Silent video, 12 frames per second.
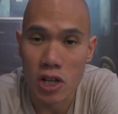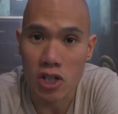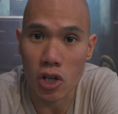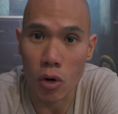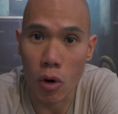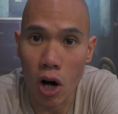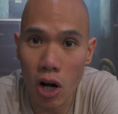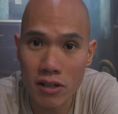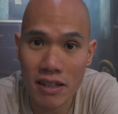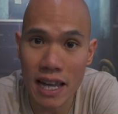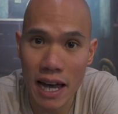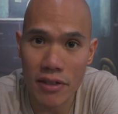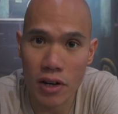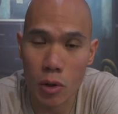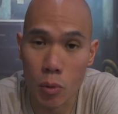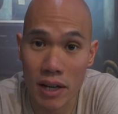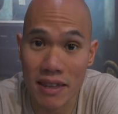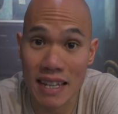So all together
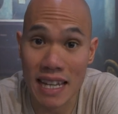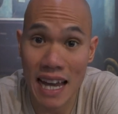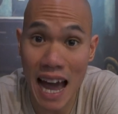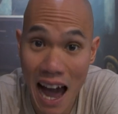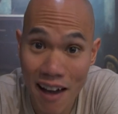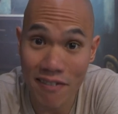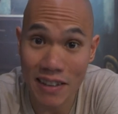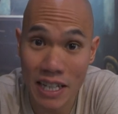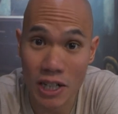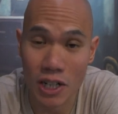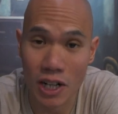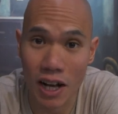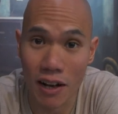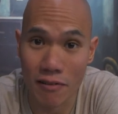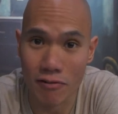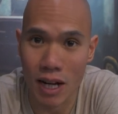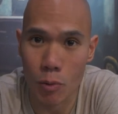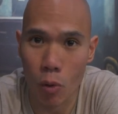with the half liter
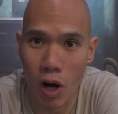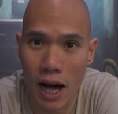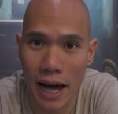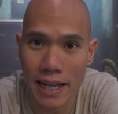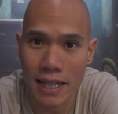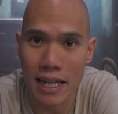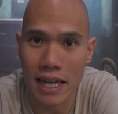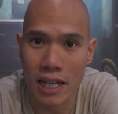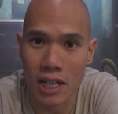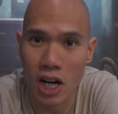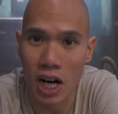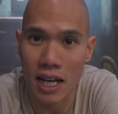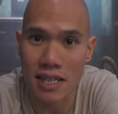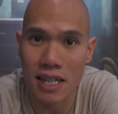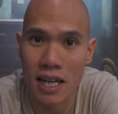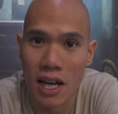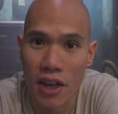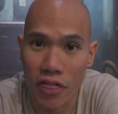of red wine, it cost
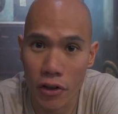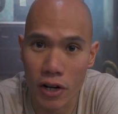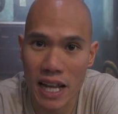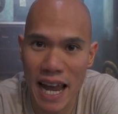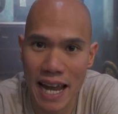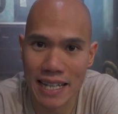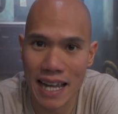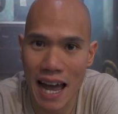38 and a